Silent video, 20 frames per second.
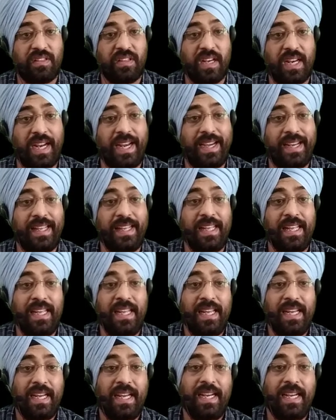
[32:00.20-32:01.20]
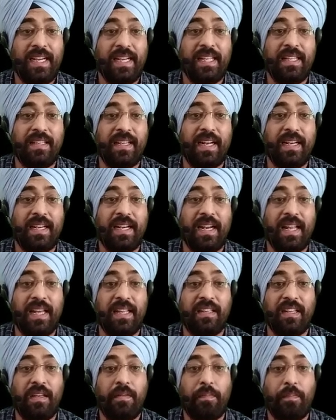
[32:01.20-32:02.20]
slide, it is added as
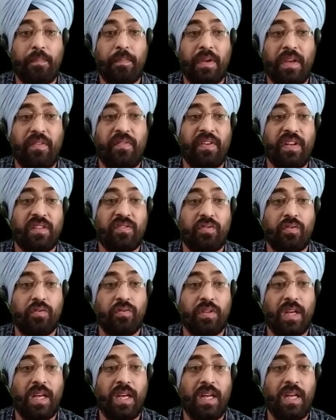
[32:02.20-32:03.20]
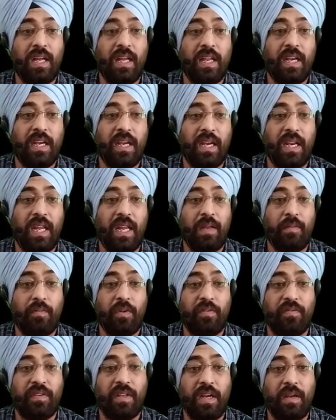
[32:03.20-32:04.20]
a prefix to the name
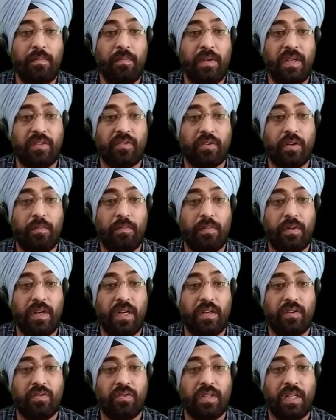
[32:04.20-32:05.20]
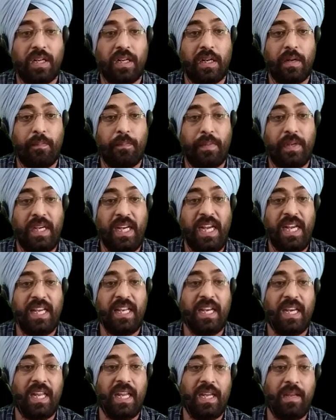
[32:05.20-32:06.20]
of the base component. So the complete
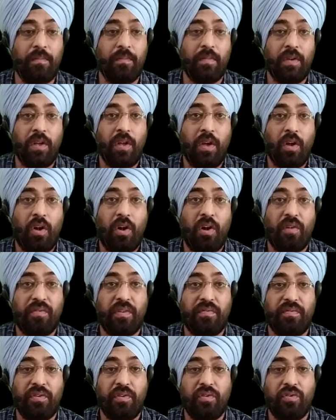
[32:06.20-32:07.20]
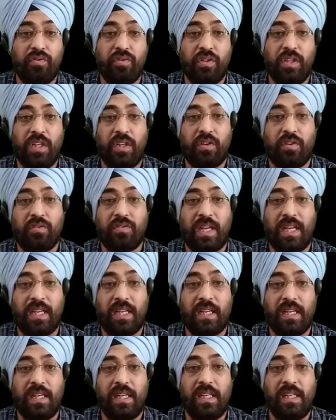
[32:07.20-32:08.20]
name of a fused
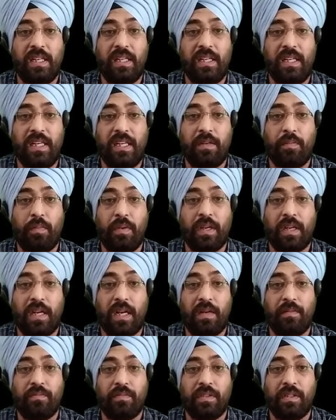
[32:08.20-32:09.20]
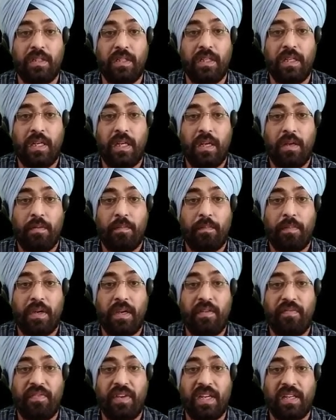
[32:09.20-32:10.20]
heterocycle, it becomes a
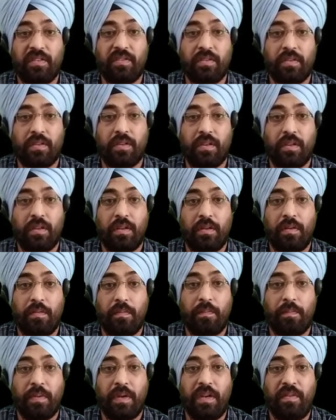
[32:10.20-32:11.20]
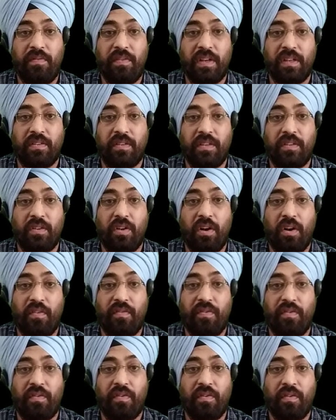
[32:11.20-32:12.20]
prefix. Prefix is
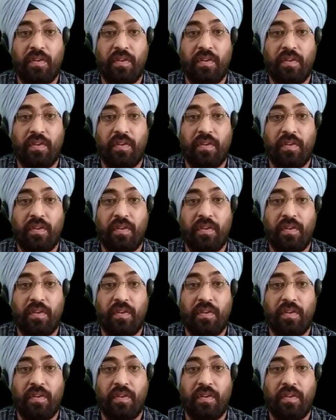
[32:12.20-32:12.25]
of